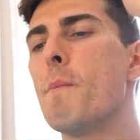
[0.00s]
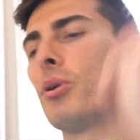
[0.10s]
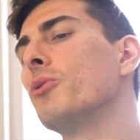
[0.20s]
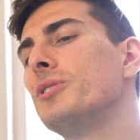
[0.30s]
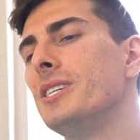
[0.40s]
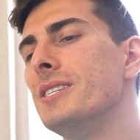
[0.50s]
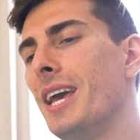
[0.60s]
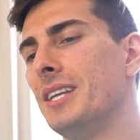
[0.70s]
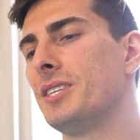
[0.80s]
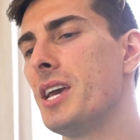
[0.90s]
Protein
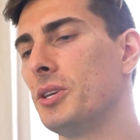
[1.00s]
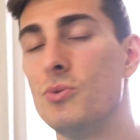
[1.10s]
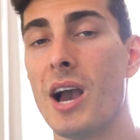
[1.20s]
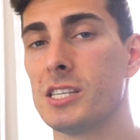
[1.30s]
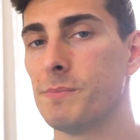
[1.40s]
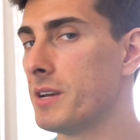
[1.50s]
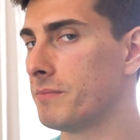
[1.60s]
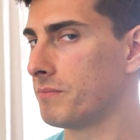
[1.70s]
intake, you guys might,